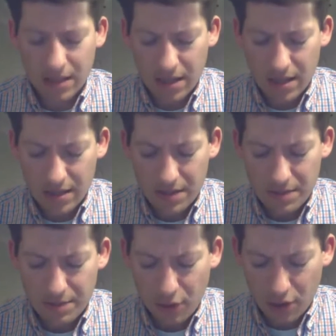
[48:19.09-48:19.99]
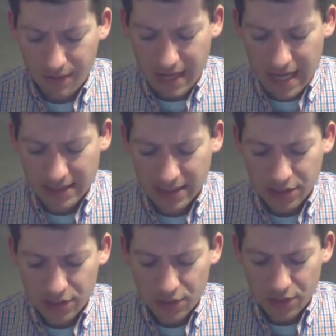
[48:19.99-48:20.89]
Part of it has to
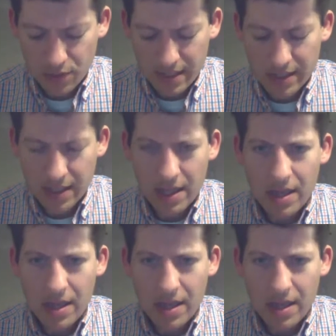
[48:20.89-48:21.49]
do with